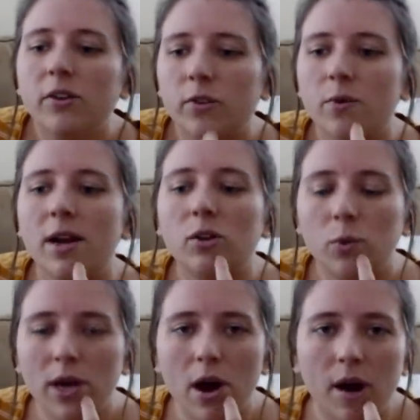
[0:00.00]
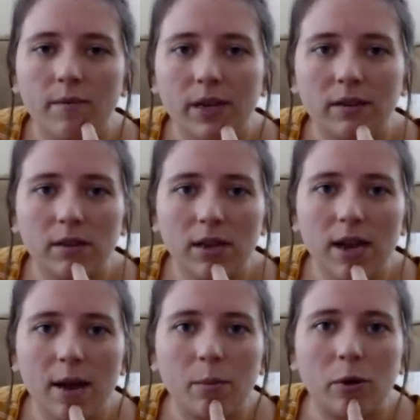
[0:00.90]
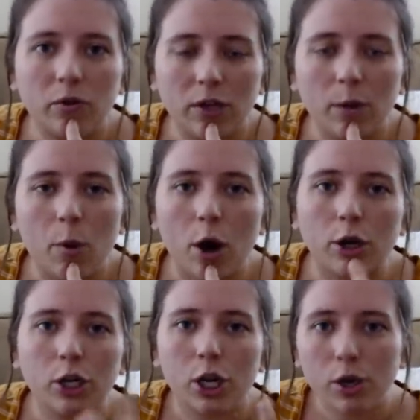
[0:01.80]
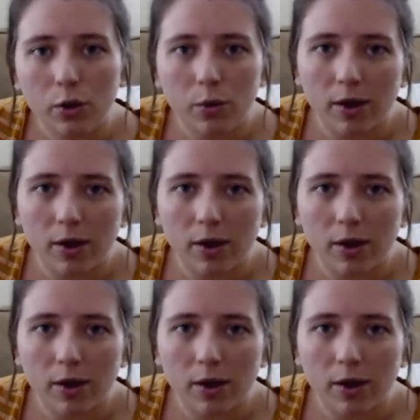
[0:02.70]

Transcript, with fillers: So next week, obviously, I'm posting part two